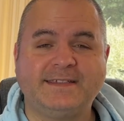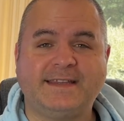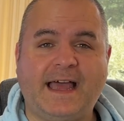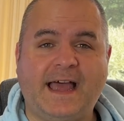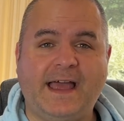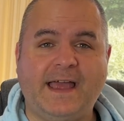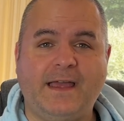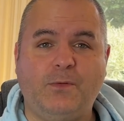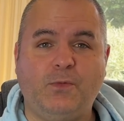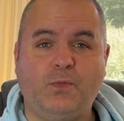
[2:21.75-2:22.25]

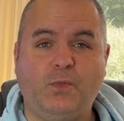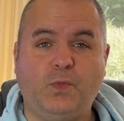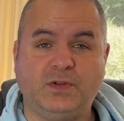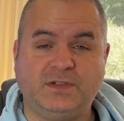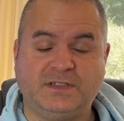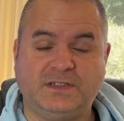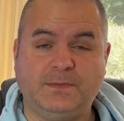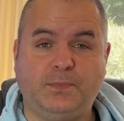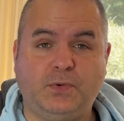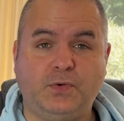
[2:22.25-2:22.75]
that would
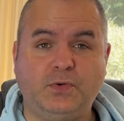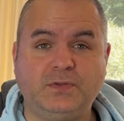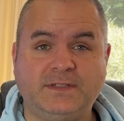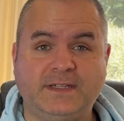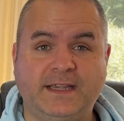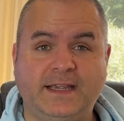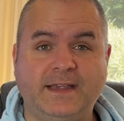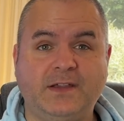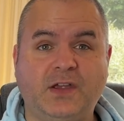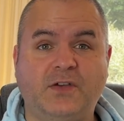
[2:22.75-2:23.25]
support
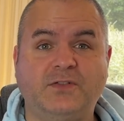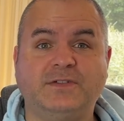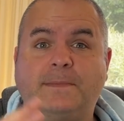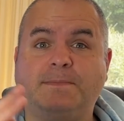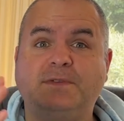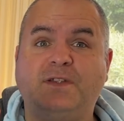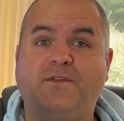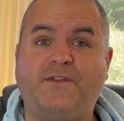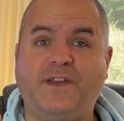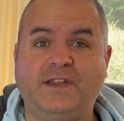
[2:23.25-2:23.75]
it goes up
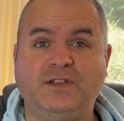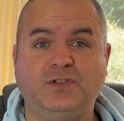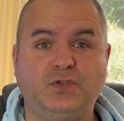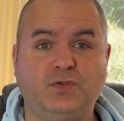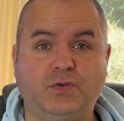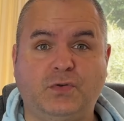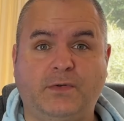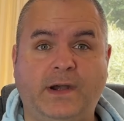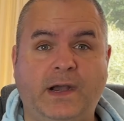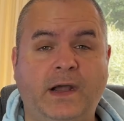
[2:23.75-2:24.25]
to
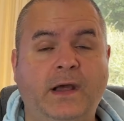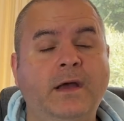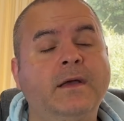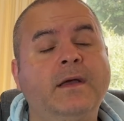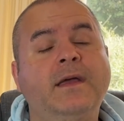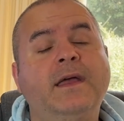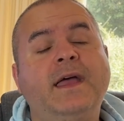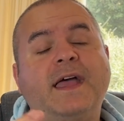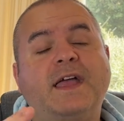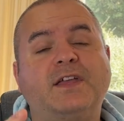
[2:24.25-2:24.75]
Ventura.
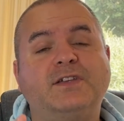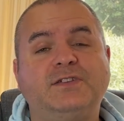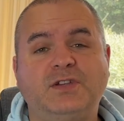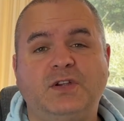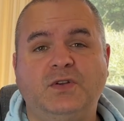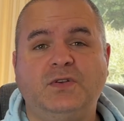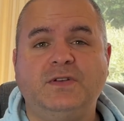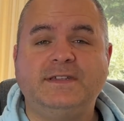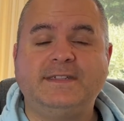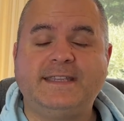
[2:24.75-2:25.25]
As
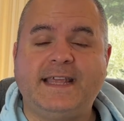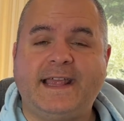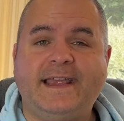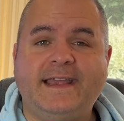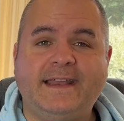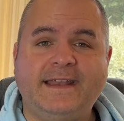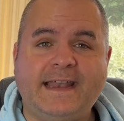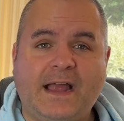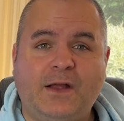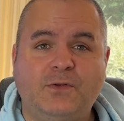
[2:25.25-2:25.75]
soon as they
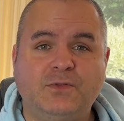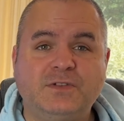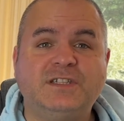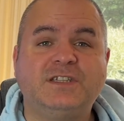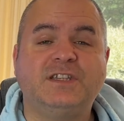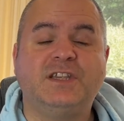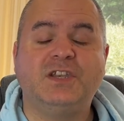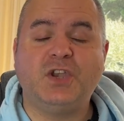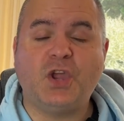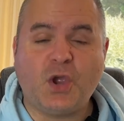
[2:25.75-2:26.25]
announced
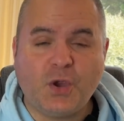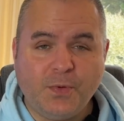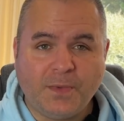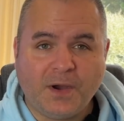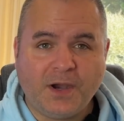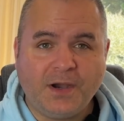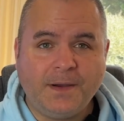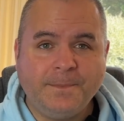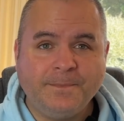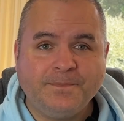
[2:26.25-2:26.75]

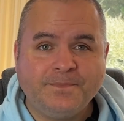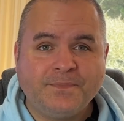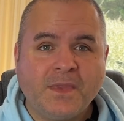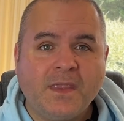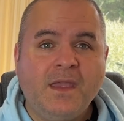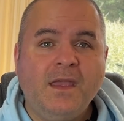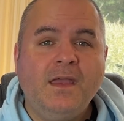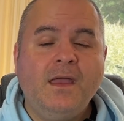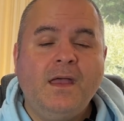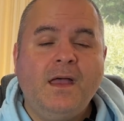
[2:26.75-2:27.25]
Sonoma,
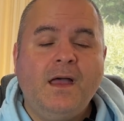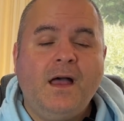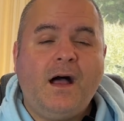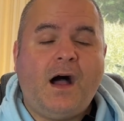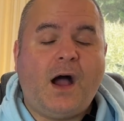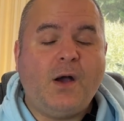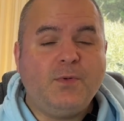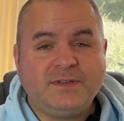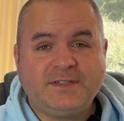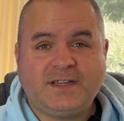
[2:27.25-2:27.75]

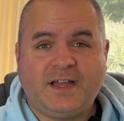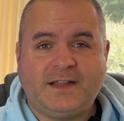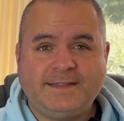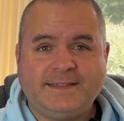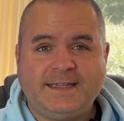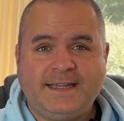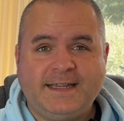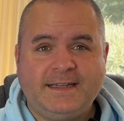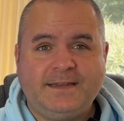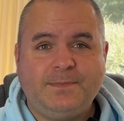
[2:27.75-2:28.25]
I was
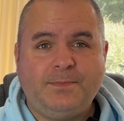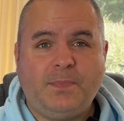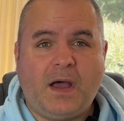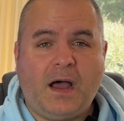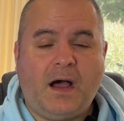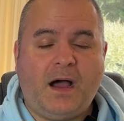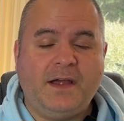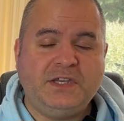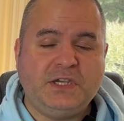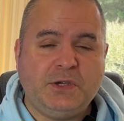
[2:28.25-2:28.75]
gutted,
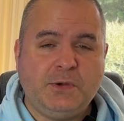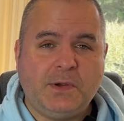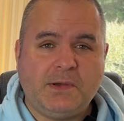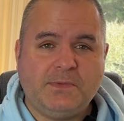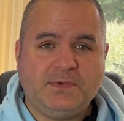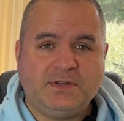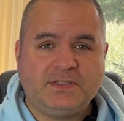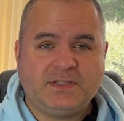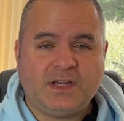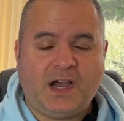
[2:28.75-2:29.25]
but I knew it
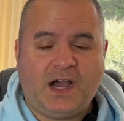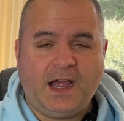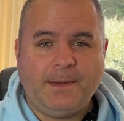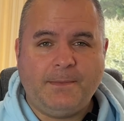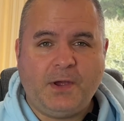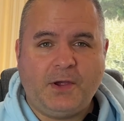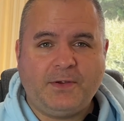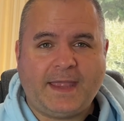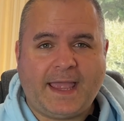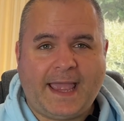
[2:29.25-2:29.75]
was time.
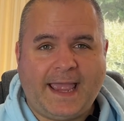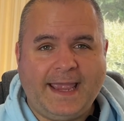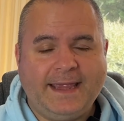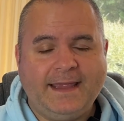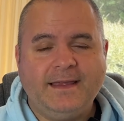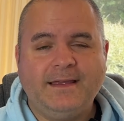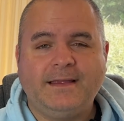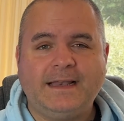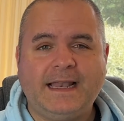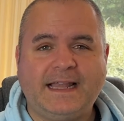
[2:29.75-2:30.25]

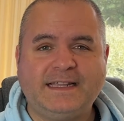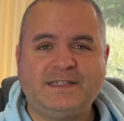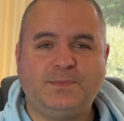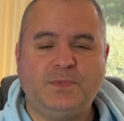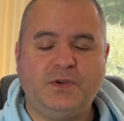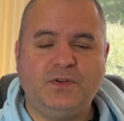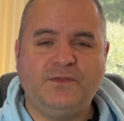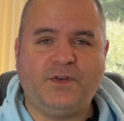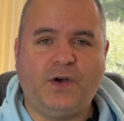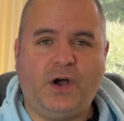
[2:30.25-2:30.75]
Okay, let's
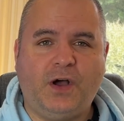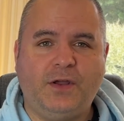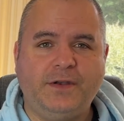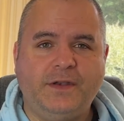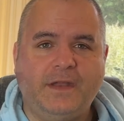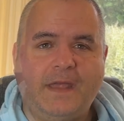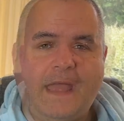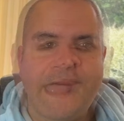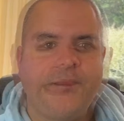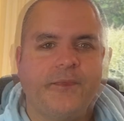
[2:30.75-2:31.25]
move
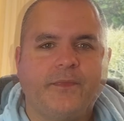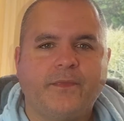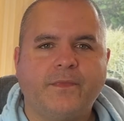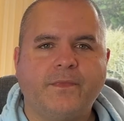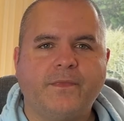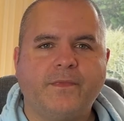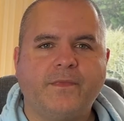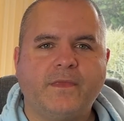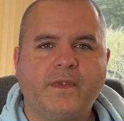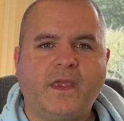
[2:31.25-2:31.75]
on.
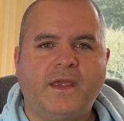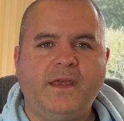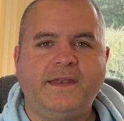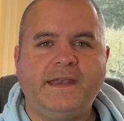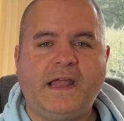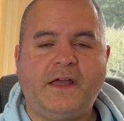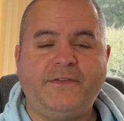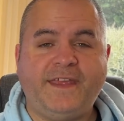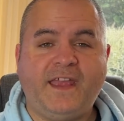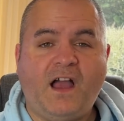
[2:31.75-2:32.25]

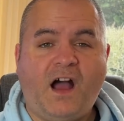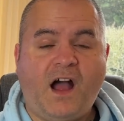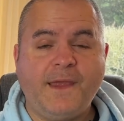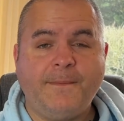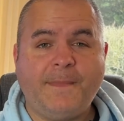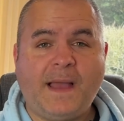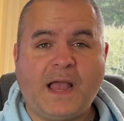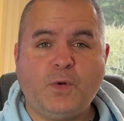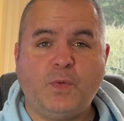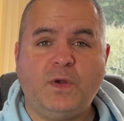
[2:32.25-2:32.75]
Now, the
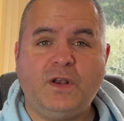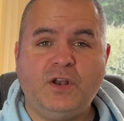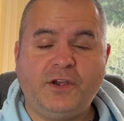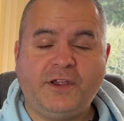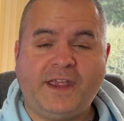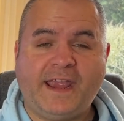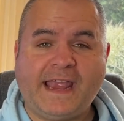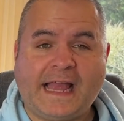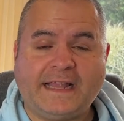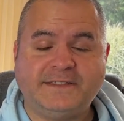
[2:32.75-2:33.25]
iMac we're
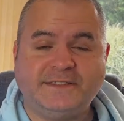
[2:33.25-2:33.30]
looking at